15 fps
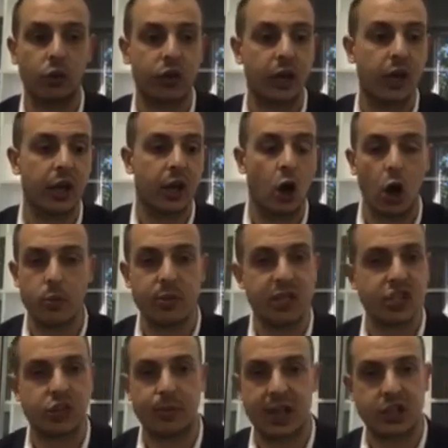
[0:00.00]
the open
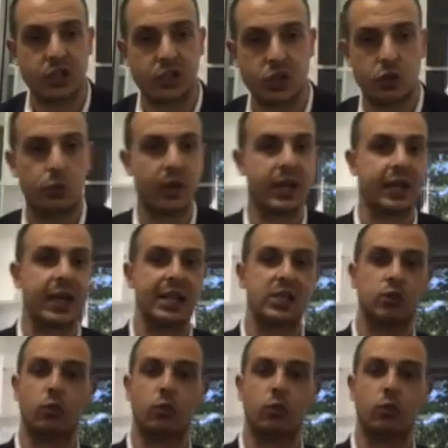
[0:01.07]
inspections on the weekends,